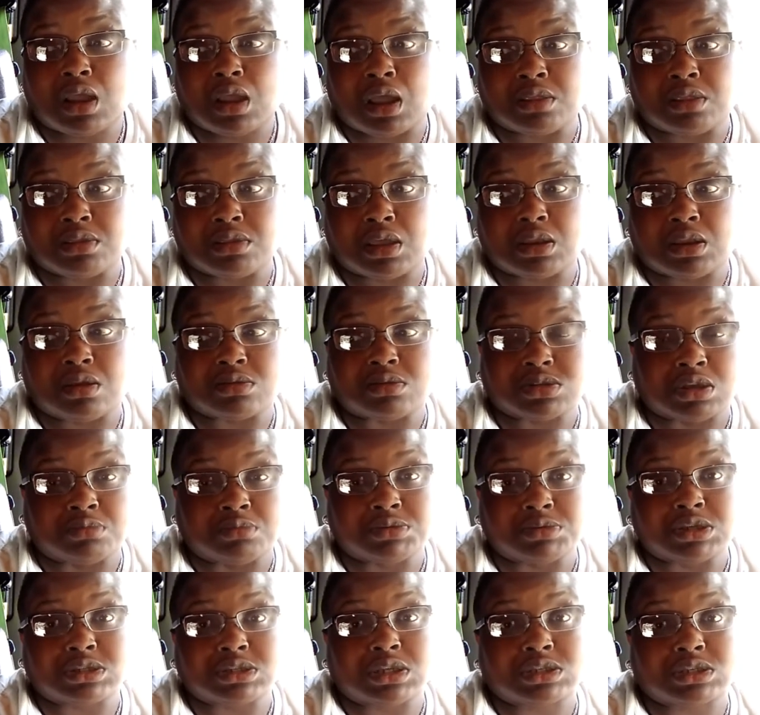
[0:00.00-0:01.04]
and then there's
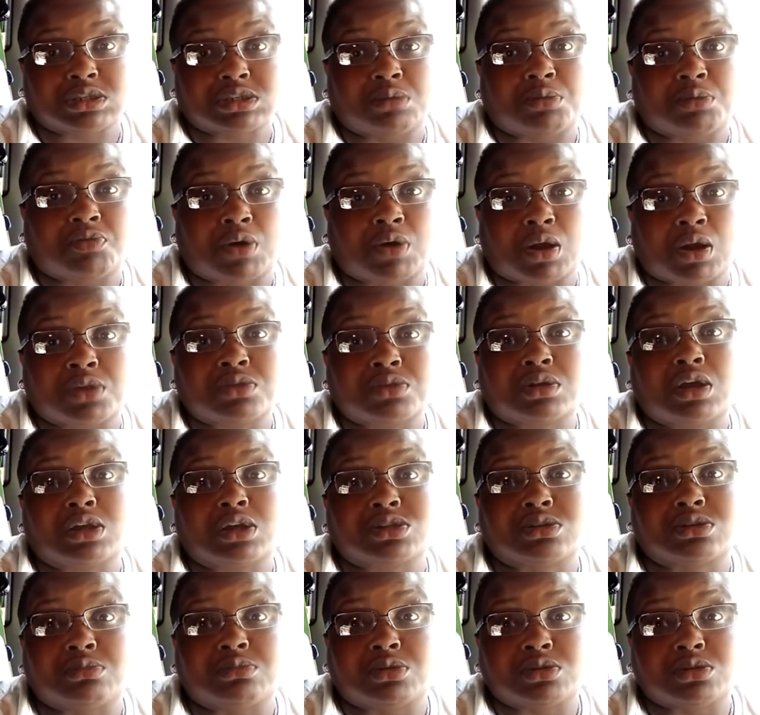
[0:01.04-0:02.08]
empties at some of our other
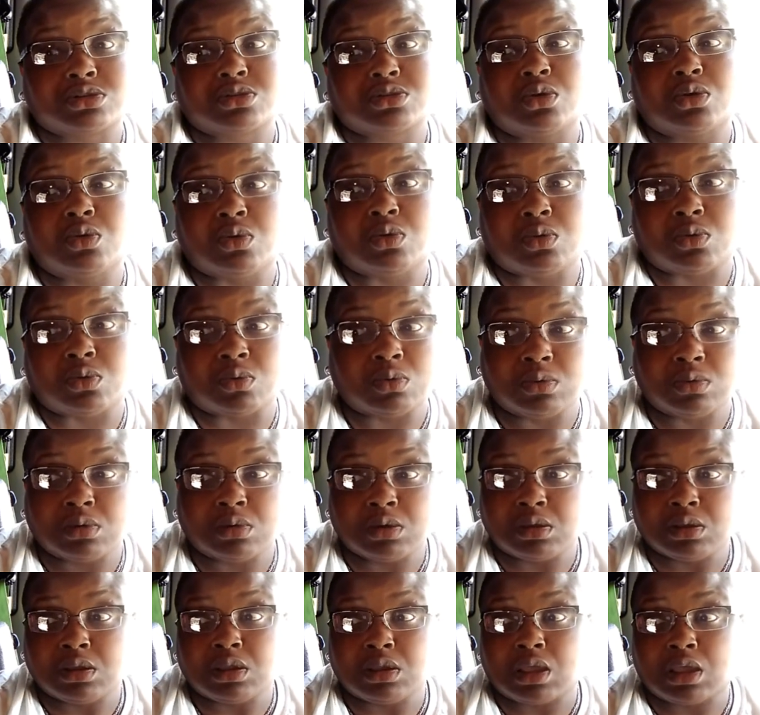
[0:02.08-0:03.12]
customers who,
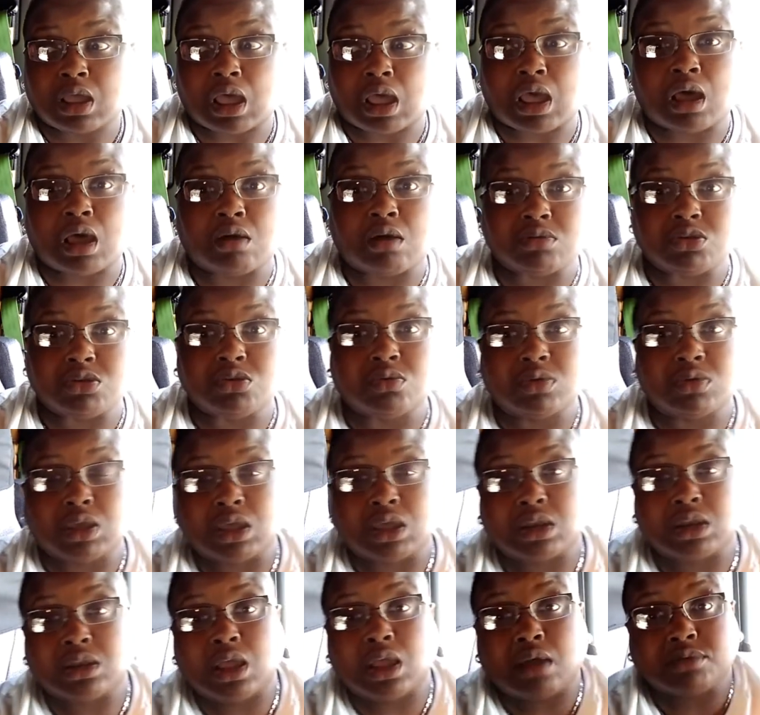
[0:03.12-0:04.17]
how you
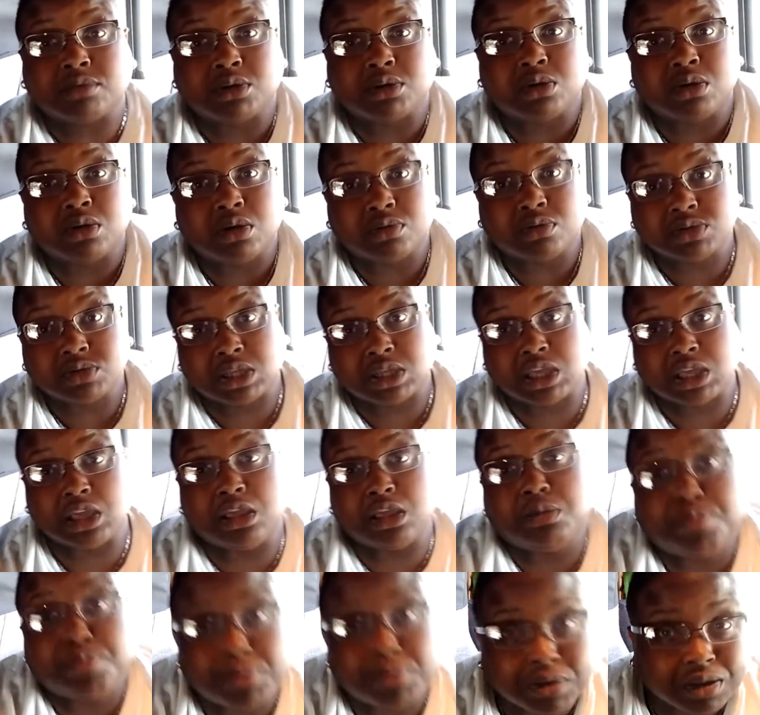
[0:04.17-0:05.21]
can have the nerve to keep